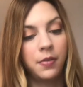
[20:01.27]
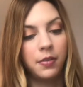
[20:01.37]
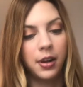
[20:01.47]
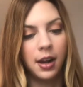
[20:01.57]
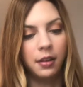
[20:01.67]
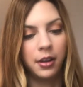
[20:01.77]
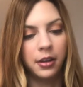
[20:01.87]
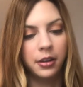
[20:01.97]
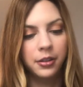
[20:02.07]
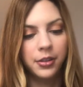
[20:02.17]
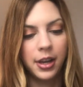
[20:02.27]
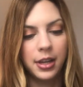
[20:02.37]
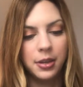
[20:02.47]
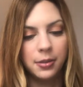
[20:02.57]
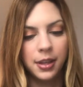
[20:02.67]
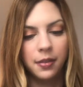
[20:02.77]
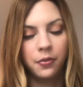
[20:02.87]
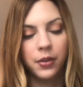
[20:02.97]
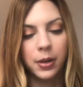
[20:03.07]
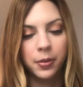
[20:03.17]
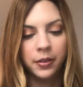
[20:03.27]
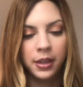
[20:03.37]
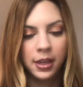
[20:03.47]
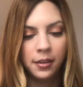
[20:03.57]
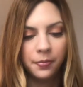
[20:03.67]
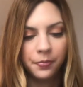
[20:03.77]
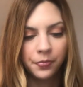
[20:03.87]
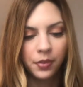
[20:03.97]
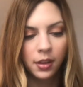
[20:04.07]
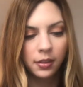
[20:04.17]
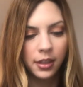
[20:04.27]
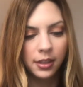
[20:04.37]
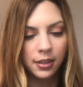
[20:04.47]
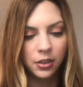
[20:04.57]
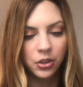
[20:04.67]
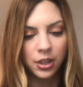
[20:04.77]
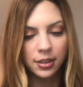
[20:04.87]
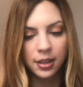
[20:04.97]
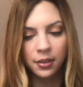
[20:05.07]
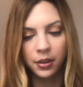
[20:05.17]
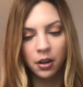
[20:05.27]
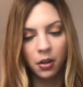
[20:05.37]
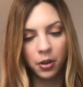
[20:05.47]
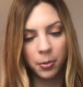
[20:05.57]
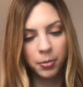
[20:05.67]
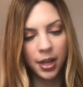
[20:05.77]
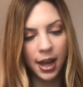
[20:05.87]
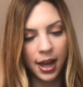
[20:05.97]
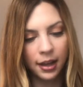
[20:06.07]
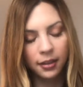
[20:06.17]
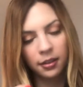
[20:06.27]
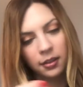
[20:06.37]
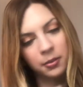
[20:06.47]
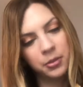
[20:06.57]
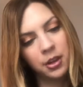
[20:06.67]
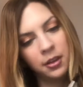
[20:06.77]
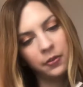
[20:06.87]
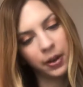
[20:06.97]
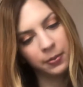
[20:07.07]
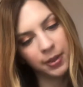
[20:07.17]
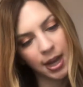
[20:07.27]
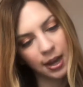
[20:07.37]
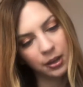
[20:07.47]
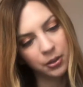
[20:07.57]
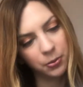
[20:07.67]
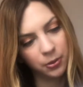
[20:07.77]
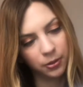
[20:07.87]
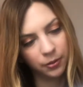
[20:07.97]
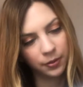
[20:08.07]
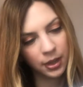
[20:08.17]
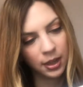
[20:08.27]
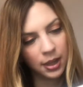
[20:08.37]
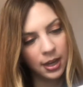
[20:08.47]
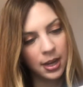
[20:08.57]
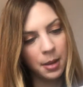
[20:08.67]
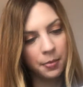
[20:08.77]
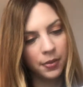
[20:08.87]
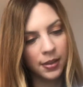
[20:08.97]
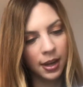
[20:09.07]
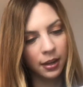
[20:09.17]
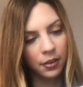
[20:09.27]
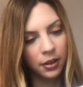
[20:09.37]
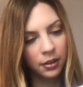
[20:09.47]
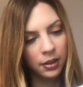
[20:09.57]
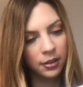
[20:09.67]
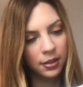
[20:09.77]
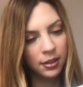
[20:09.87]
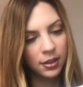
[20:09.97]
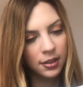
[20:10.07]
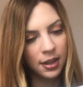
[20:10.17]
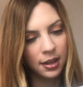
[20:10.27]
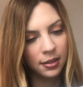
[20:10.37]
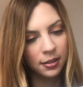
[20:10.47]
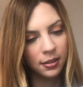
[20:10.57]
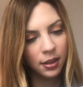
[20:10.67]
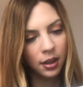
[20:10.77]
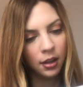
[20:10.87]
favorite eyeliners. I use it frequently. This is just in the color black, and I'm trying to find what the actual name of this eyeliner is. It just says